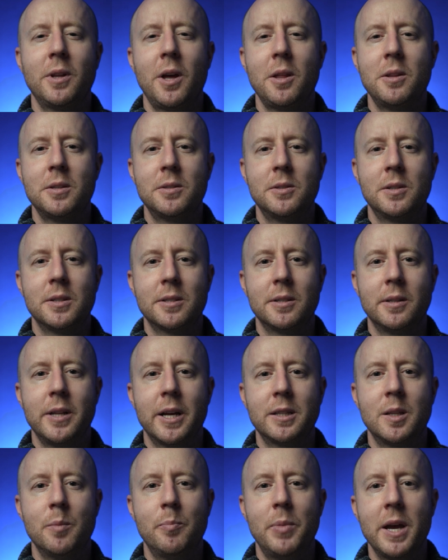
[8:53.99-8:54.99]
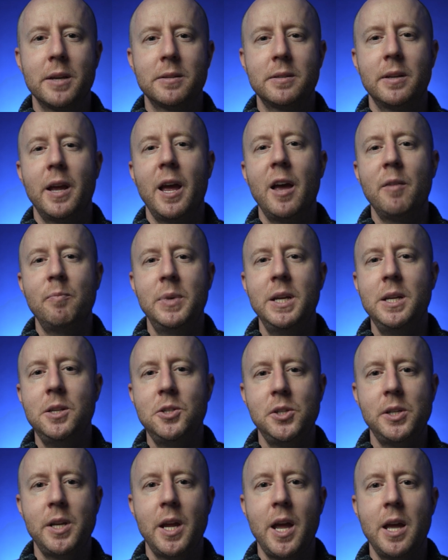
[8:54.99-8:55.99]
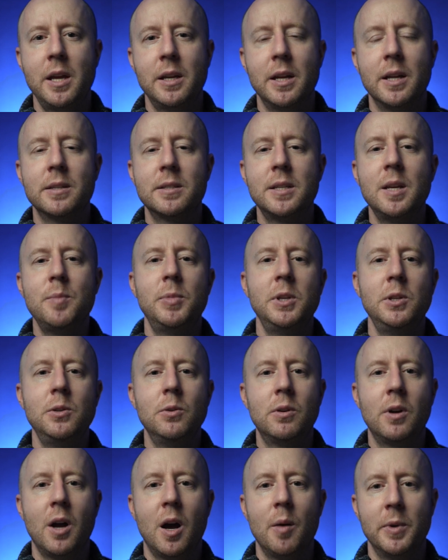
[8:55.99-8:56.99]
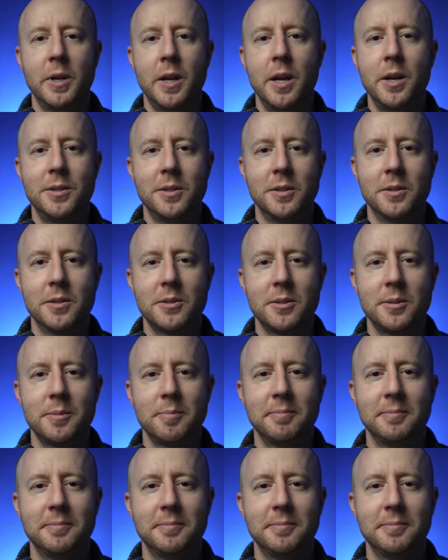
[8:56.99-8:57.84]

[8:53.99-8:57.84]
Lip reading: others to select the best FPGA and CPU combinations.